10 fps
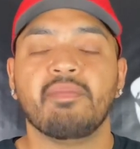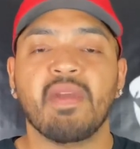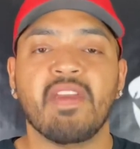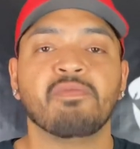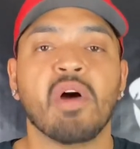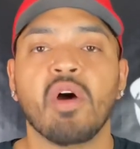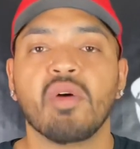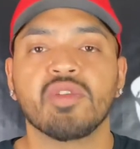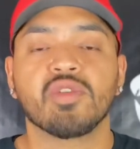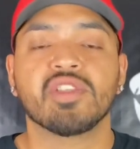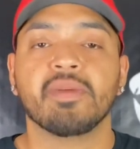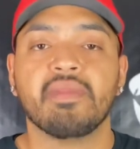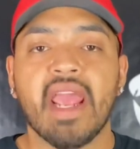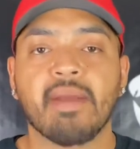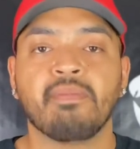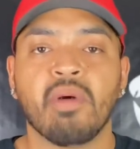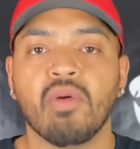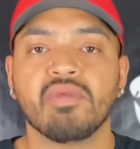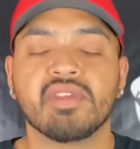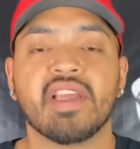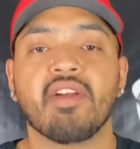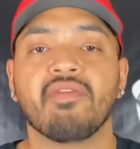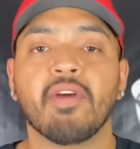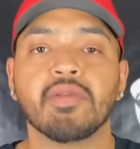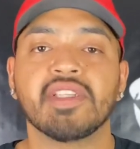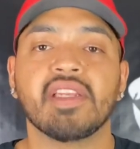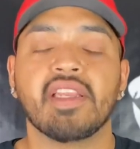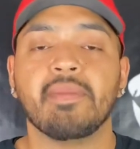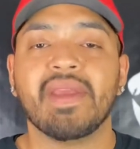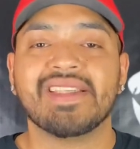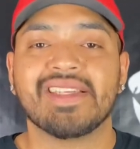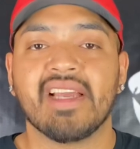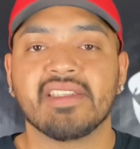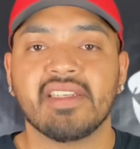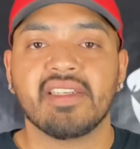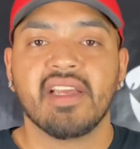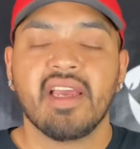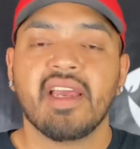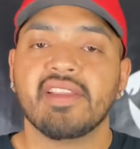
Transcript: beef bones or some neck bones that are frozen in the meat section.